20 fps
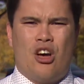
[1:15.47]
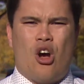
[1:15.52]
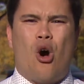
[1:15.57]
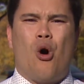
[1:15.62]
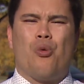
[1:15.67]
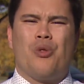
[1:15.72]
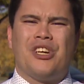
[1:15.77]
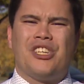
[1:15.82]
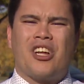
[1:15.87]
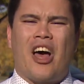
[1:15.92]

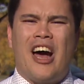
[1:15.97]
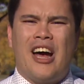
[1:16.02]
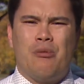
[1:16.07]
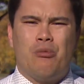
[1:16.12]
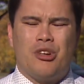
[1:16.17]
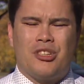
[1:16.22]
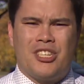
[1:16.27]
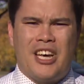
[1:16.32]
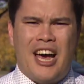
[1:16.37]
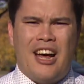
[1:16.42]
Only time
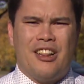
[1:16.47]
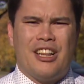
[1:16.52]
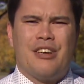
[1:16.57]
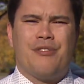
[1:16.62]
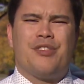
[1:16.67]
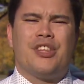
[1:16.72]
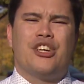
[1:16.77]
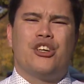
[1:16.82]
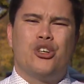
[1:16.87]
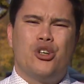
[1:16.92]
will tell
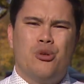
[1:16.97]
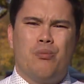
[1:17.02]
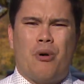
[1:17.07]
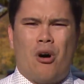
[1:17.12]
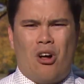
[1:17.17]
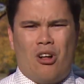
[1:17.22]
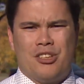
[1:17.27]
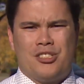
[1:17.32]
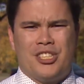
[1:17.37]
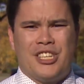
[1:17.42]
if the new
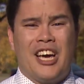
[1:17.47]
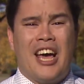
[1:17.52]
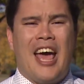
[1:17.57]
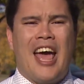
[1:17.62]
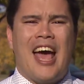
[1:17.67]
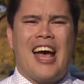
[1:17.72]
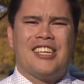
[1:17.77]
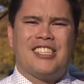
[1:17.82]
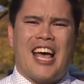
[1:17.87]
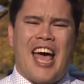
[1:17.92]
policy
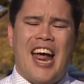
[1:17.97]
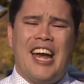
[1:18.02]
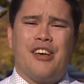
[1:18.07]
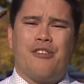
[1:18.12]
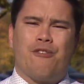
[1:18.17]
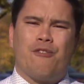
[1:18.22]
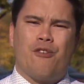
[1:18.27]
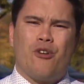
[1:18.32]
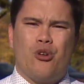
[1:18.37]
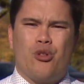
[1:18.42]
has any
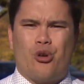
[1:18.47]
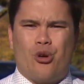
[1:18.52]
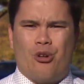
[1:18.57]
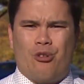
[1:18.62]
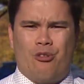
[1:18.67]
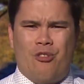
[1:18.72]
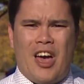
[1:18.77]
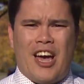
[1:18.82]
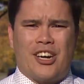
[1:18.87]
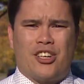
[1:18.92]
further
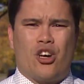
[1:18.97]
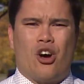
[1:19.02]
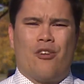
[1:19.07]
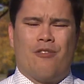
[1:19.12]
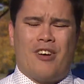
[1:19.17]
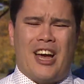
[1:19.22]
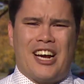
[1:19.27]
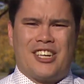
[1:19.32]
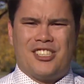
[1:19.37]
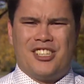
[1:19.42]
effect on
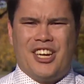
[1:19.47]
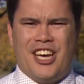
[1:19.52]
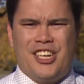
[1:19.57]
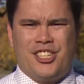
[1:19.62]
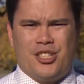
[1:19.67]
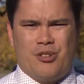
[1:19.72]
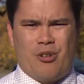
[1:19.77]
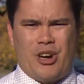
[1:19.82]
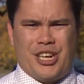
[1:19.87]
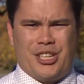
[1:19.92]

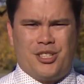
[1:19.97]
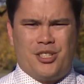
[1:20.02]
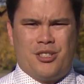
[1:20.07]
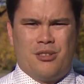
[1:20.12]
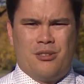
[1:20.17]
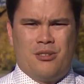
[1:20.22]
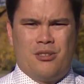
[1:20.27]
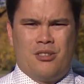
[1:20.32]
vaccination rates.